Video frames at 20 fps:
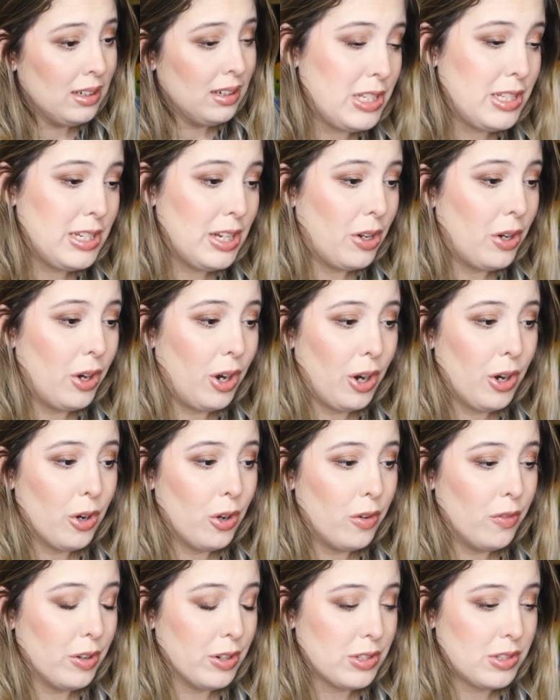She's still hurt
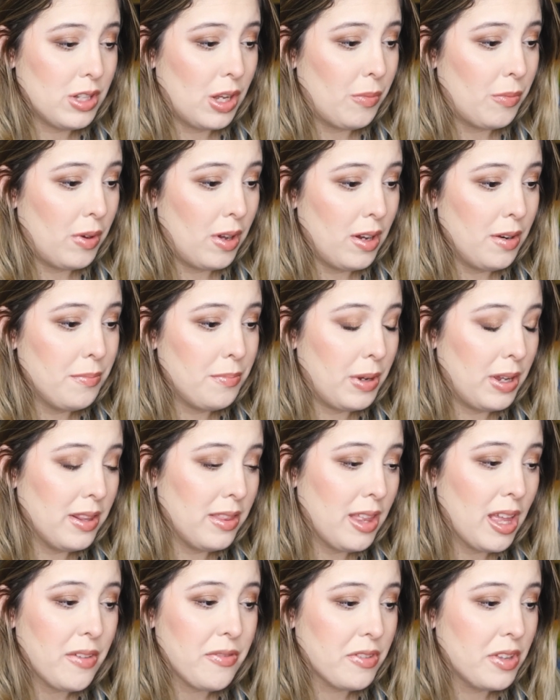over someone,
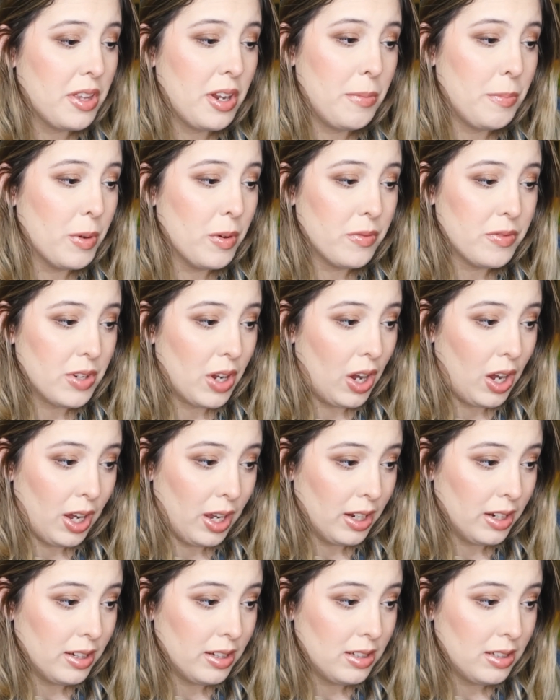but they've clearly moved
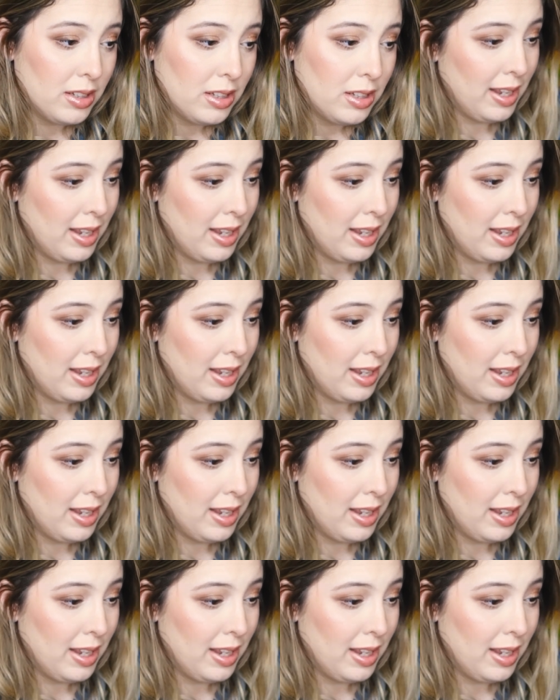on.